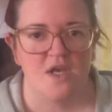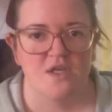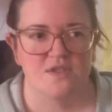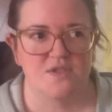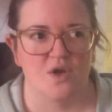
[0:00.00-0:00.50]

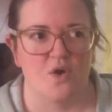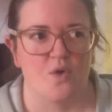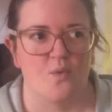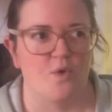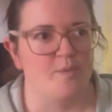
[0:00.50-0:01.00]

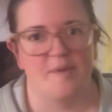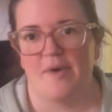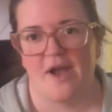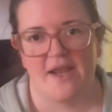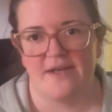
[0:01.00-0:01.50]
So we'll be
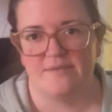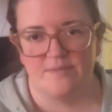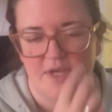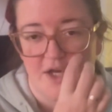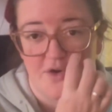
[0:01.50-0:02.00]

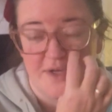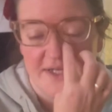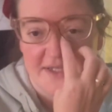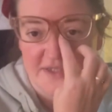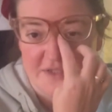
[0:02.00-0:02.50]
buying
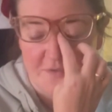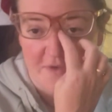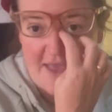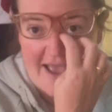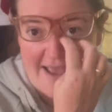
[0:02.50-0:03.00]
ingredients
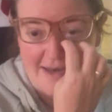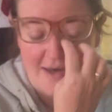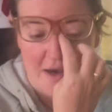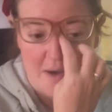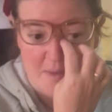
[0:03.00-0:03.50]
for that.
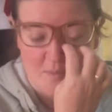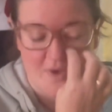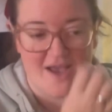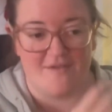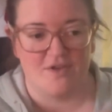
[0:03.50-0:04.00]

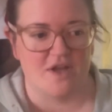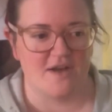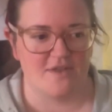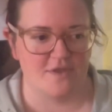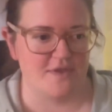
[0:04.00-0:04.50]
We have a
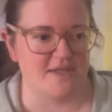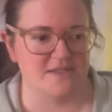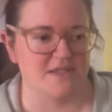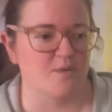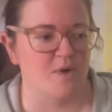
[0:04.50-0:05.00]
lot of the
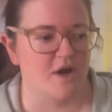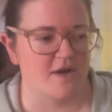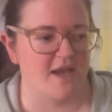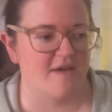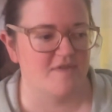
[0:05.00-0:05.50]
things, like we
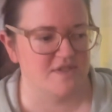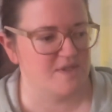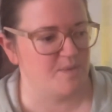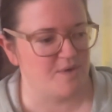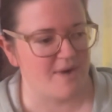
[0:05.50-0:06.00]
already have the
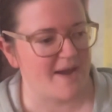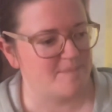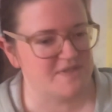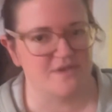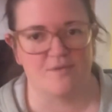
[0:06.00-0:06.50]
seaweed
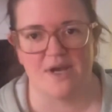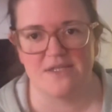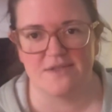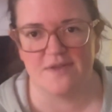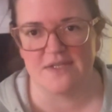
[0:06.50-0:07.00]
wraps and the
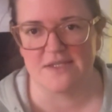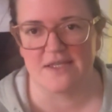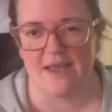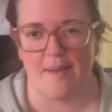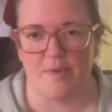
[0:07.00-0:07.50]
rice and things
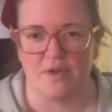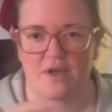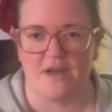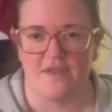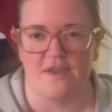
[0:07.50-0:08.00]
like that, but a
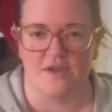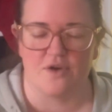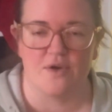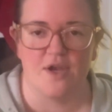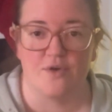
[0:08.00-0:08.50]
lot of the
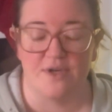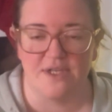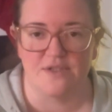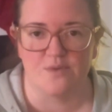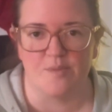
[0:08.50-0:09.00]

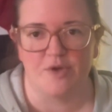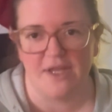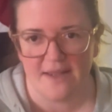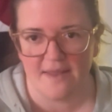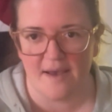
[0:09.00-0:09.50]
ingredients we
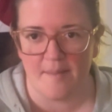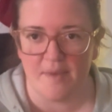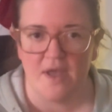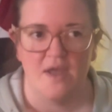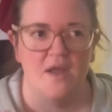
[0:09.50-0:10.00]
put in
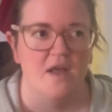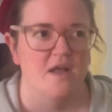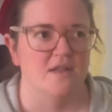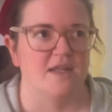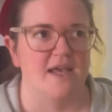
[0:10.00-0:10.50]
them,
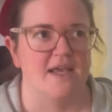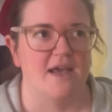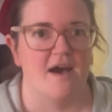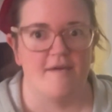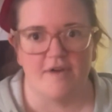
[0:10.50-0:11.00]

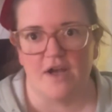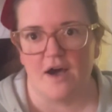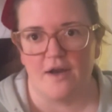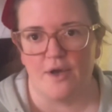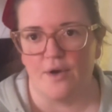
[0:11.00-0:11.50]
like
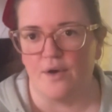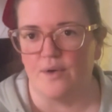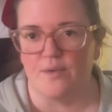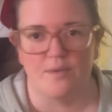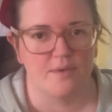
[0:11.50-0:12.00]
avocado,